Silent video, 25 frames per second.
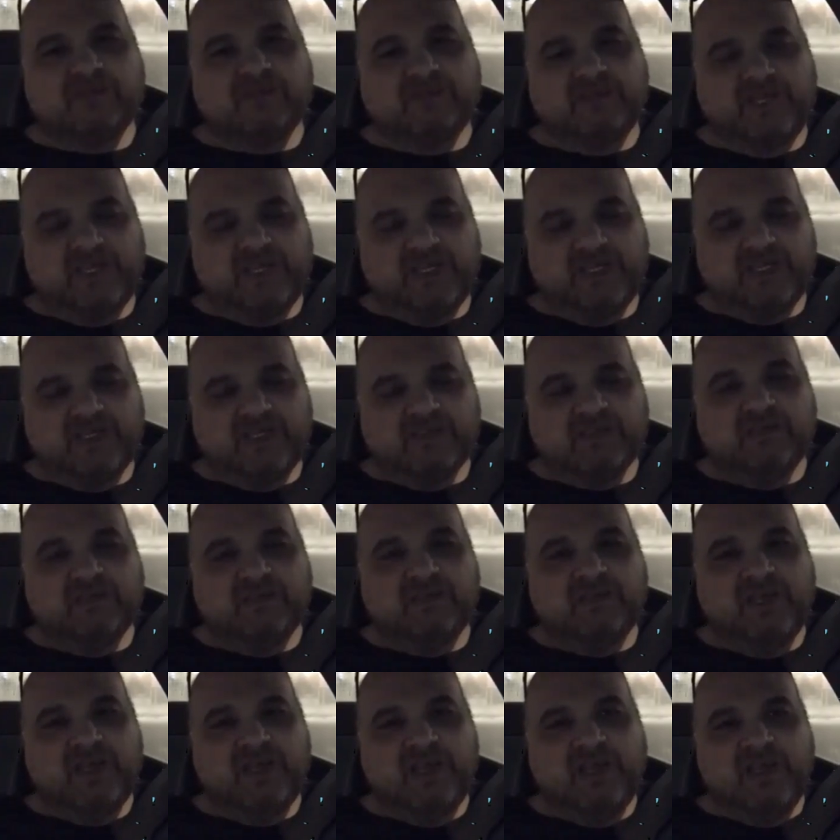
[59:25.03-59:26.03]
Yeah.
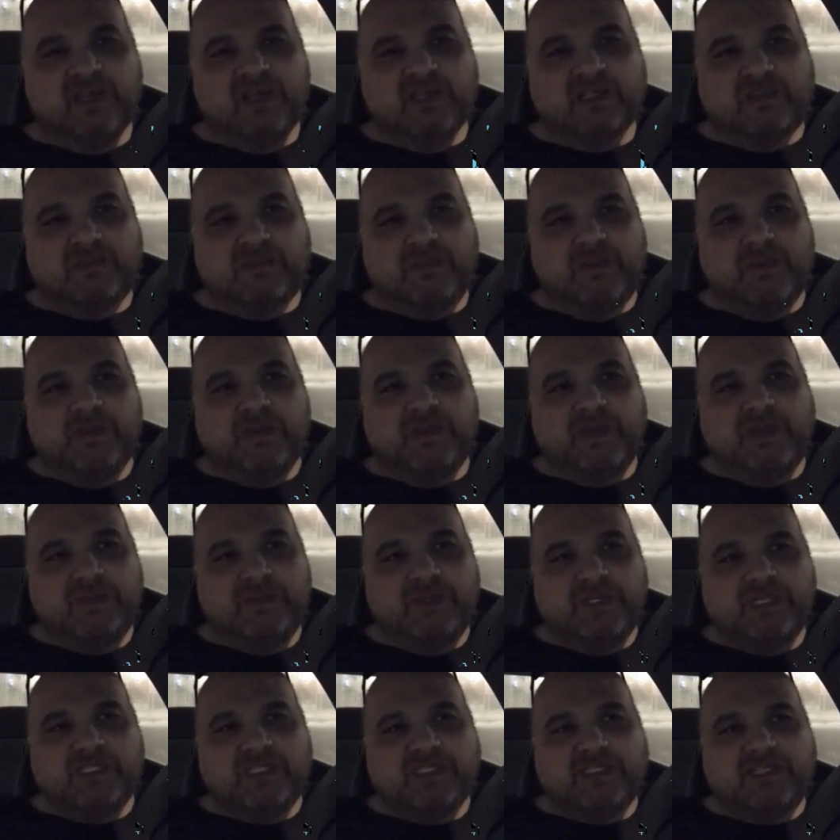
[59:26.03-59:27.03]
Because I remember him
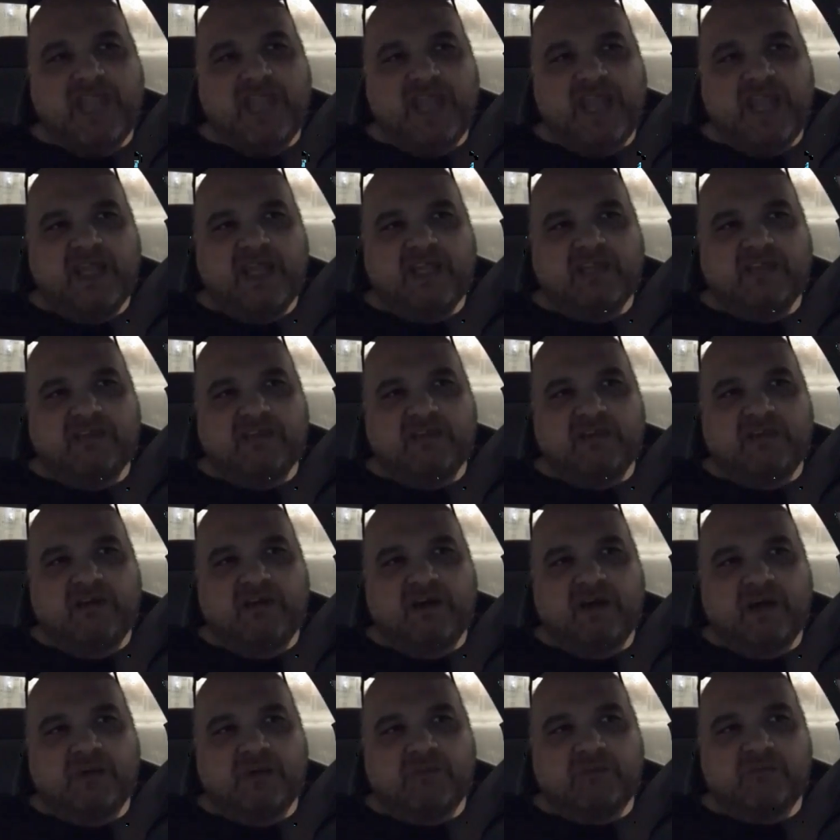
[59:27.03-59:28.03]
and his dad
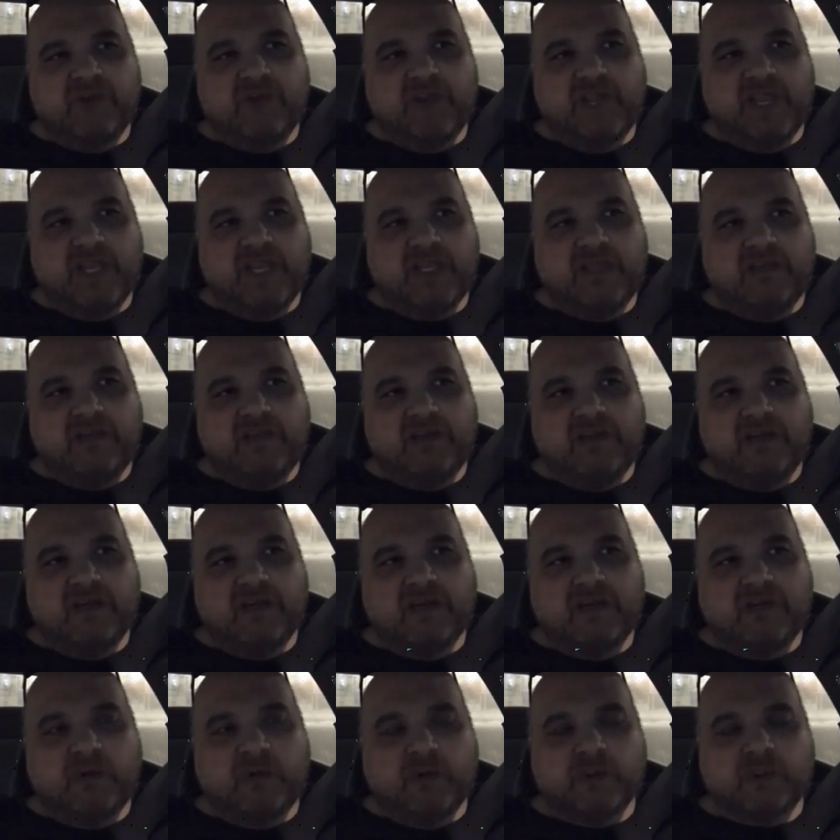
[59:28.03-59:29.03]
um, ran uh,
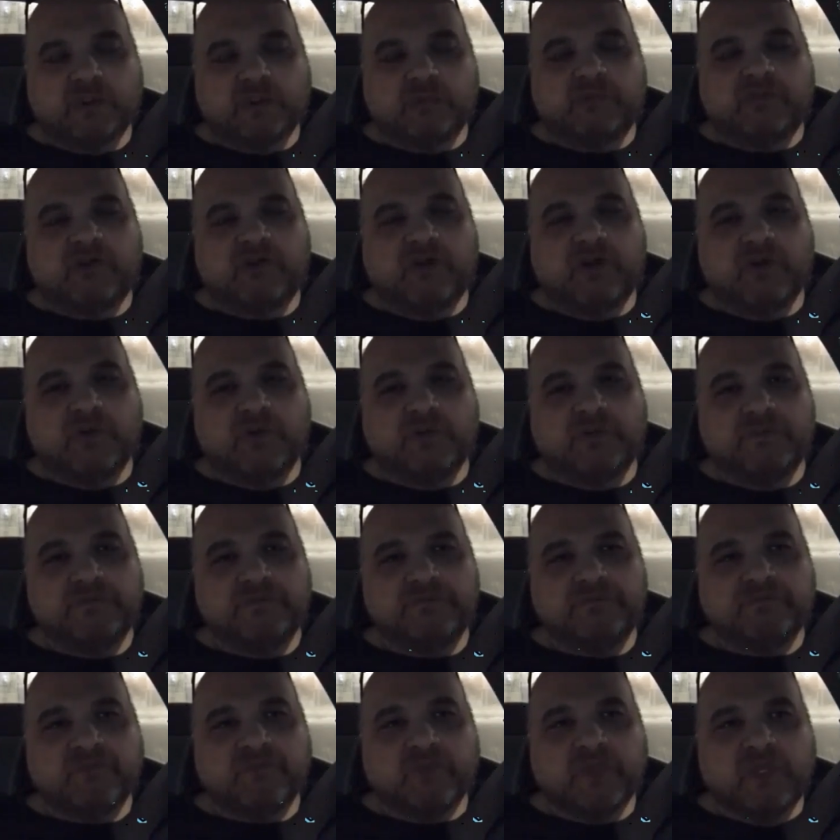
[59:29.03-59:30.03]
Coastal Pro,
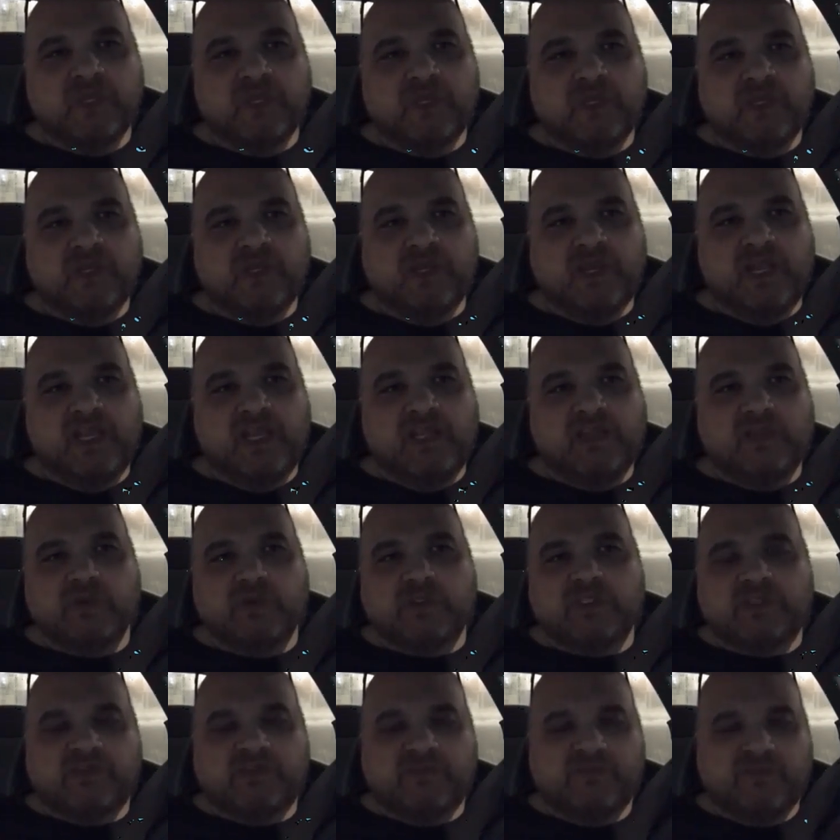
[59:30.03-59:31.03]
and
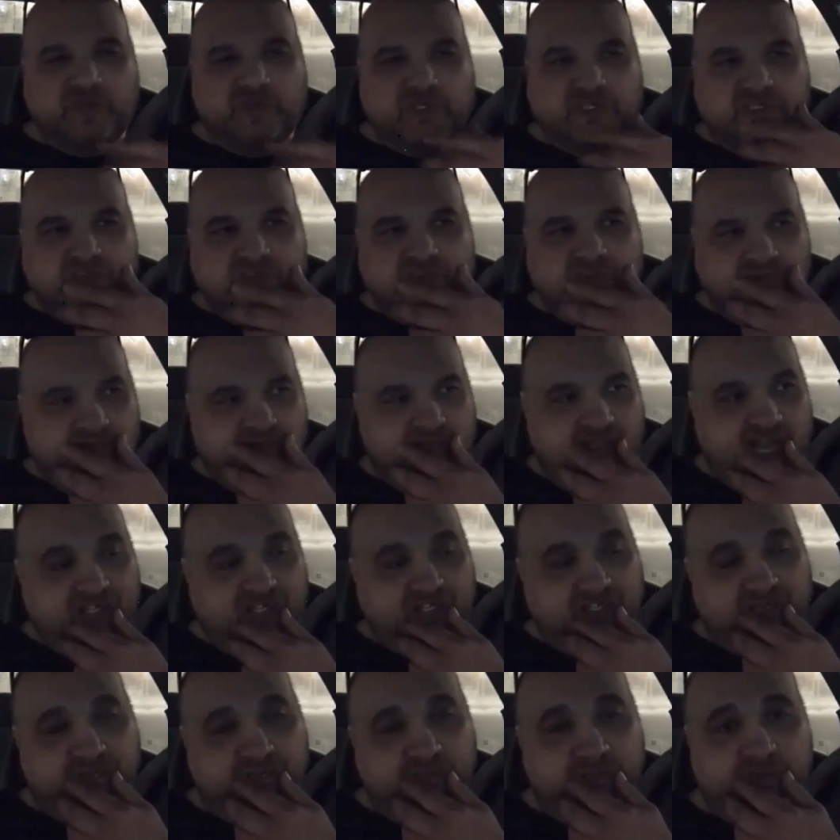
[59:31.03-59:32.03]
those are the first,
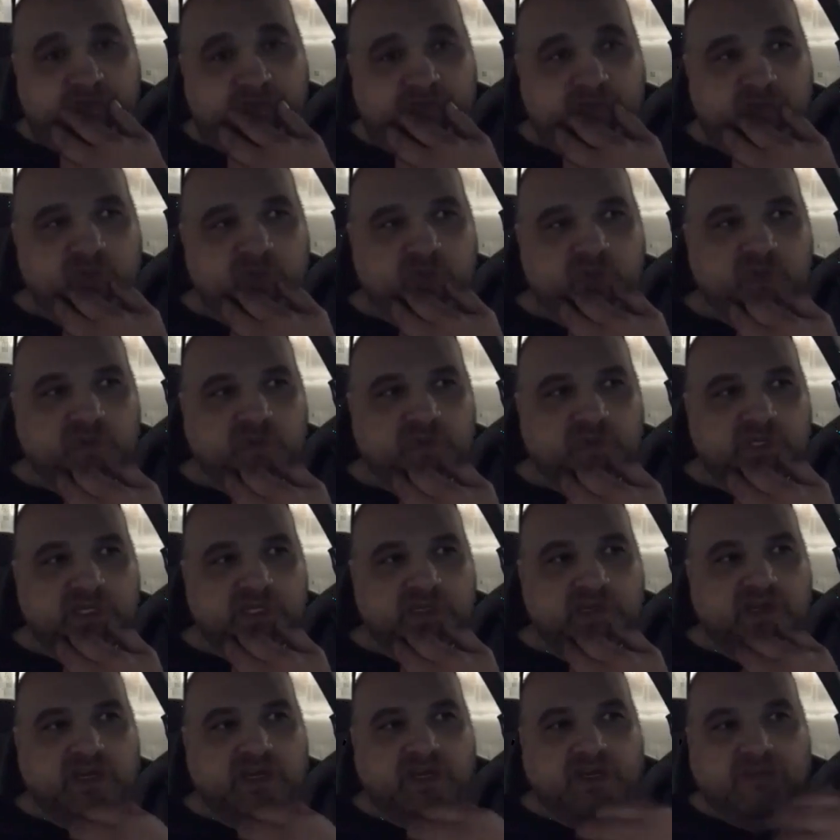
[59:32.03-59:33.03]
actually, first few
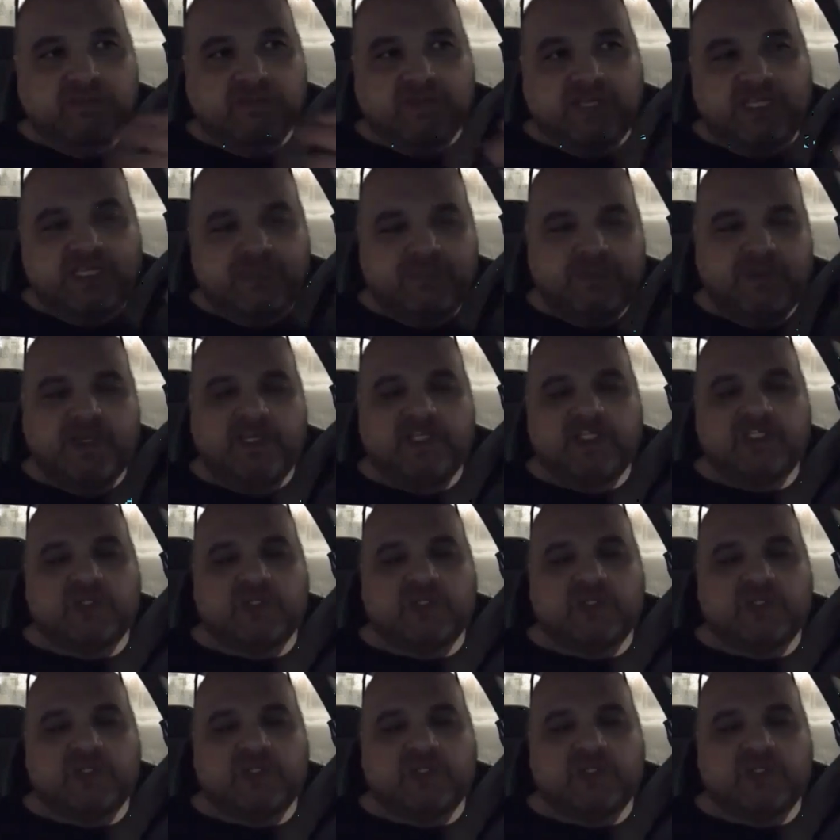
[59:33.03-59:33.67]
uh, independent